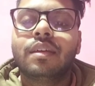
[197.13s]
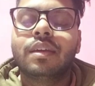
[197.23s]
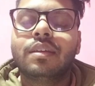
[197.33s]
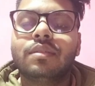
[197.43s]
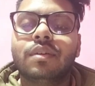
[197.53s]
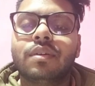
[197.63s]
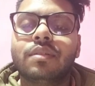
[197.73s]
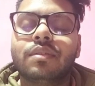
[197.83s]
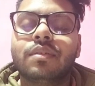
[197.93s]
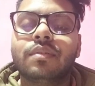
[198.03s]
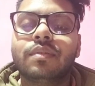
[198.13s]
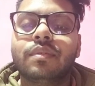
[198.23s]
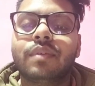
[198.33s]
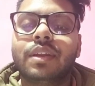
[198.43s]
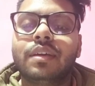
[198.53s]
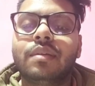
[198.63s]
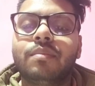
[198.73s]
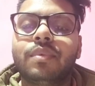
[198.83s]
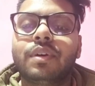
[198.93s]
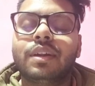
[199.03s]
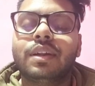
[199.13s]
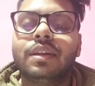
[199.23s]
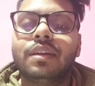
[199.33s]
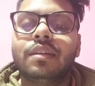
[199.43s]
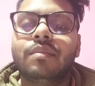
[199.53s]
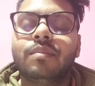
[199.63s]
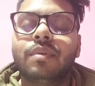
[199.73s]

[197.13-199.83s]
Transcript: It is also very important in